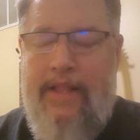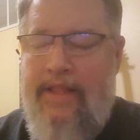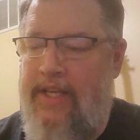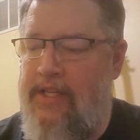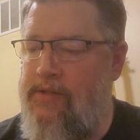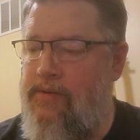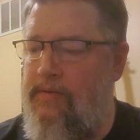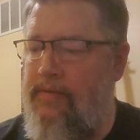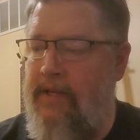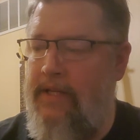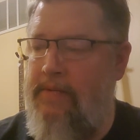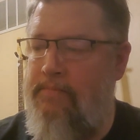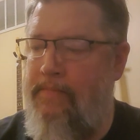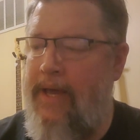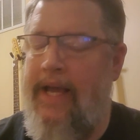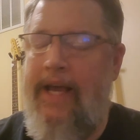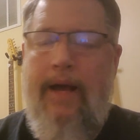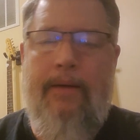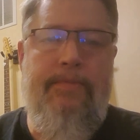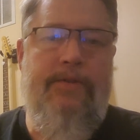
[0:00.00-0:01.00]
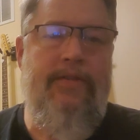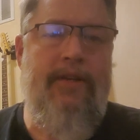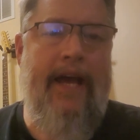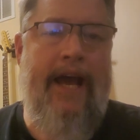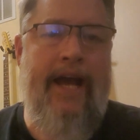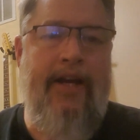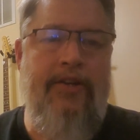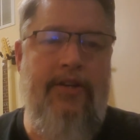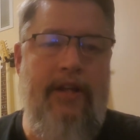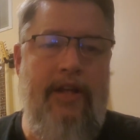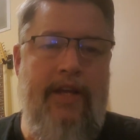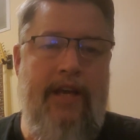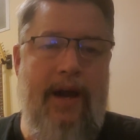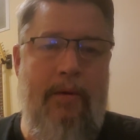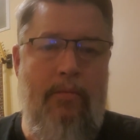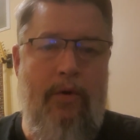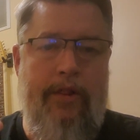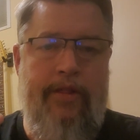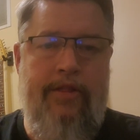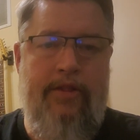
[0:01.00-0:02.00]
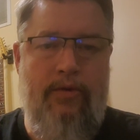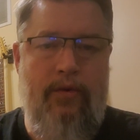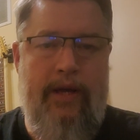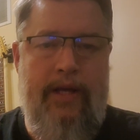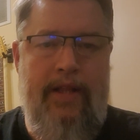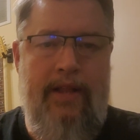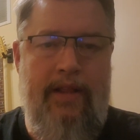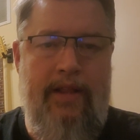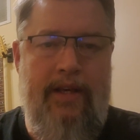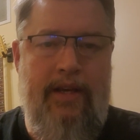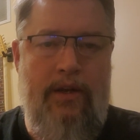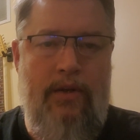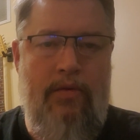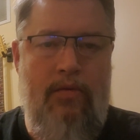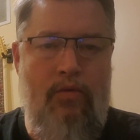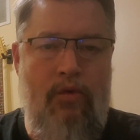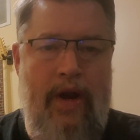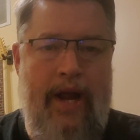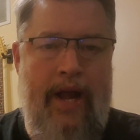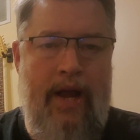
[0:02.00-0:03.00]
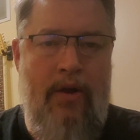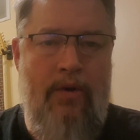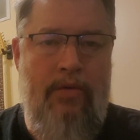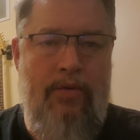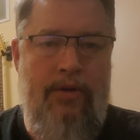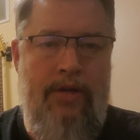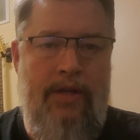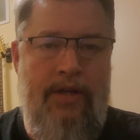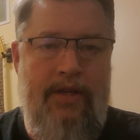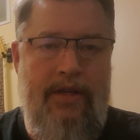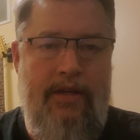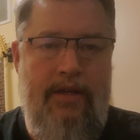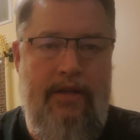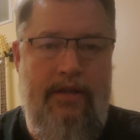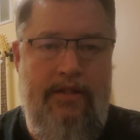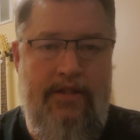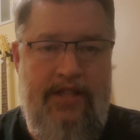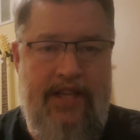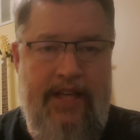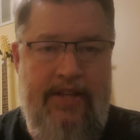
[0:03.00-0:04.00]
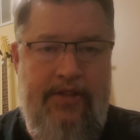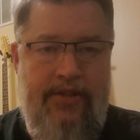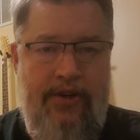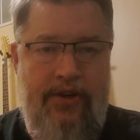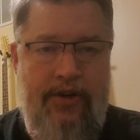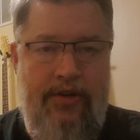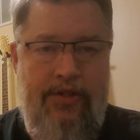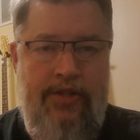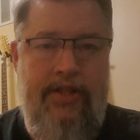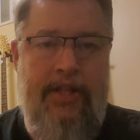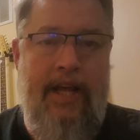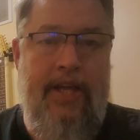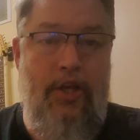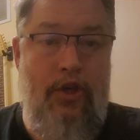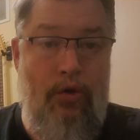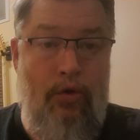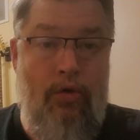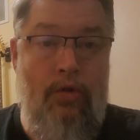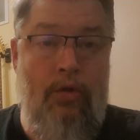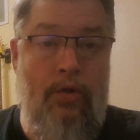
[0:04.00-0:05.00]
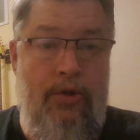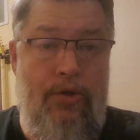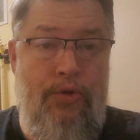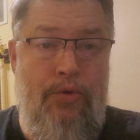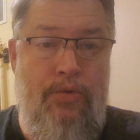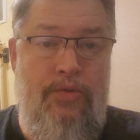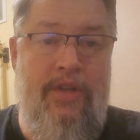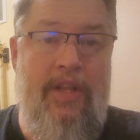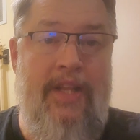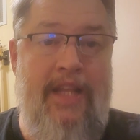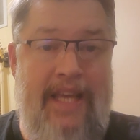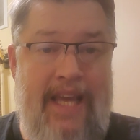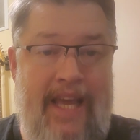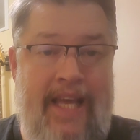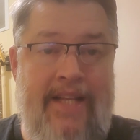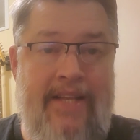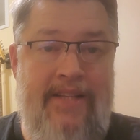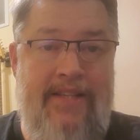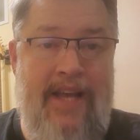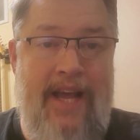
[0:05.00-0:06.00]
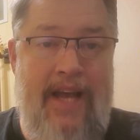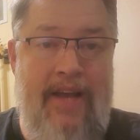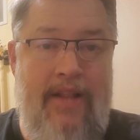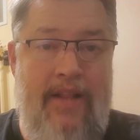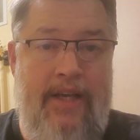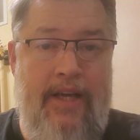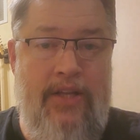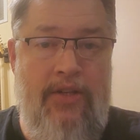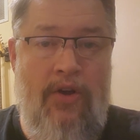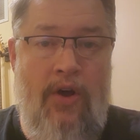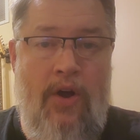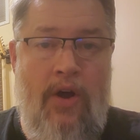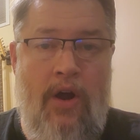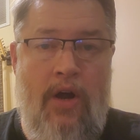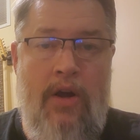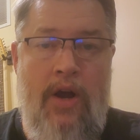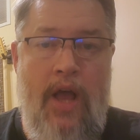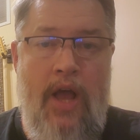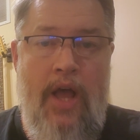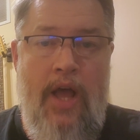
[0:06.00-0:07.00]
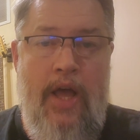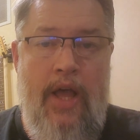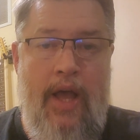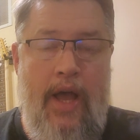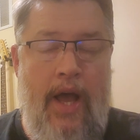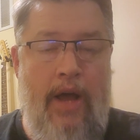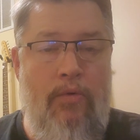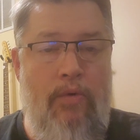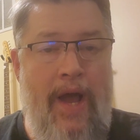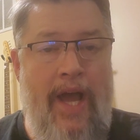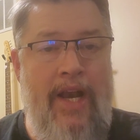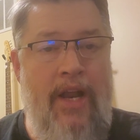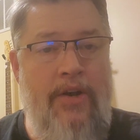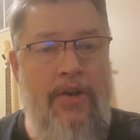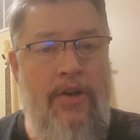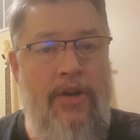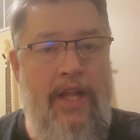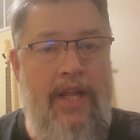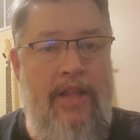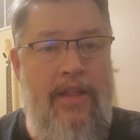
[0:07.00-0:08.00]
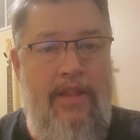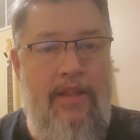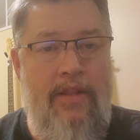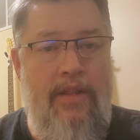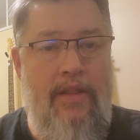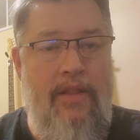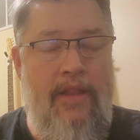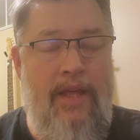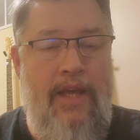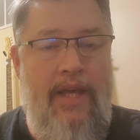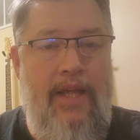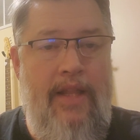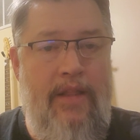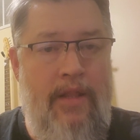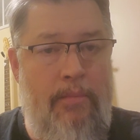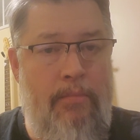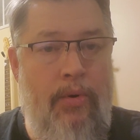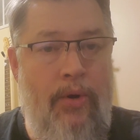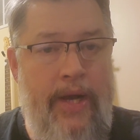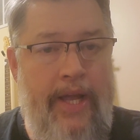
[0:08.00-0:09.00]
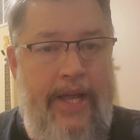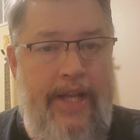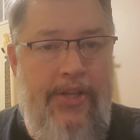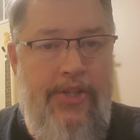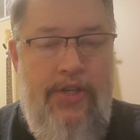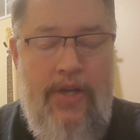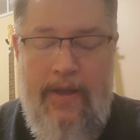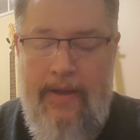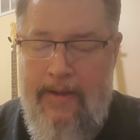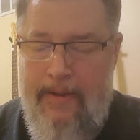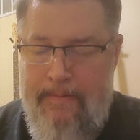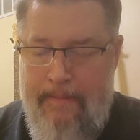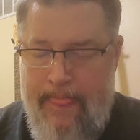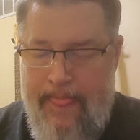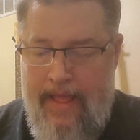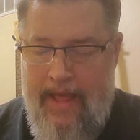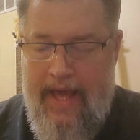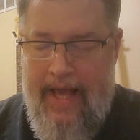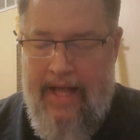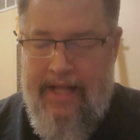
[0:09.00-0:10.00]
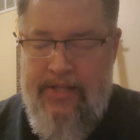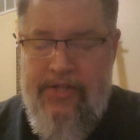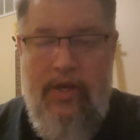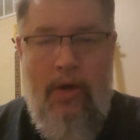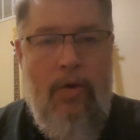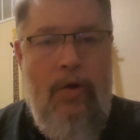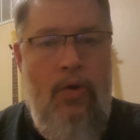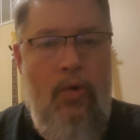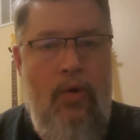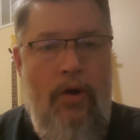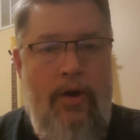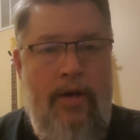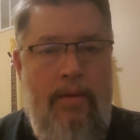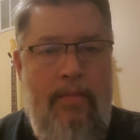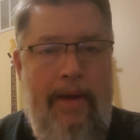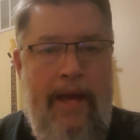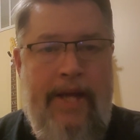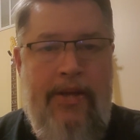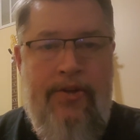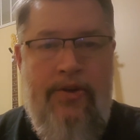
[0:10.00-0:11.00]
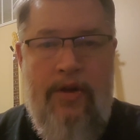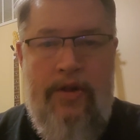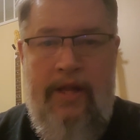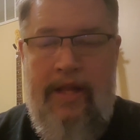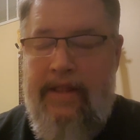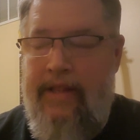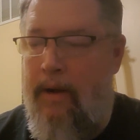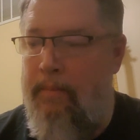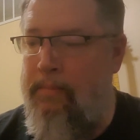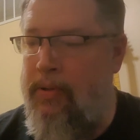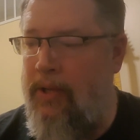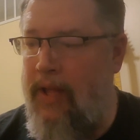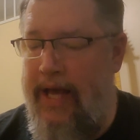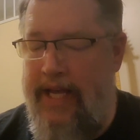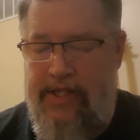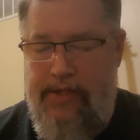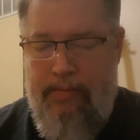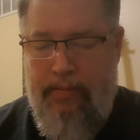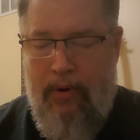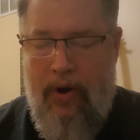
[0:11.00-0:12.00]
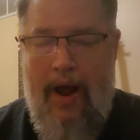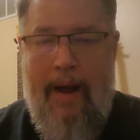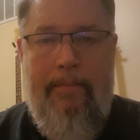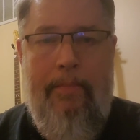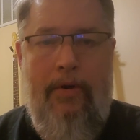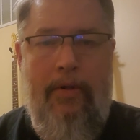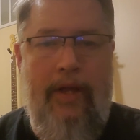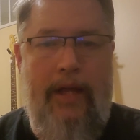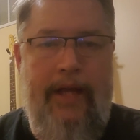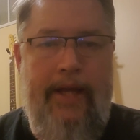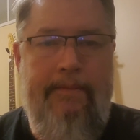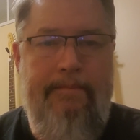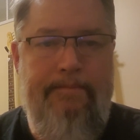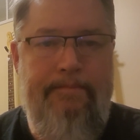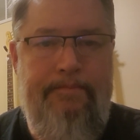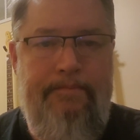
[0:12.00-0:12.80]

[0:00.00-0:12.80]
and these pickups actually come with 3 little round sensors that you glue to the inside of the guitar, right underneath the bridge. And so in order to make sure that they're placed properly,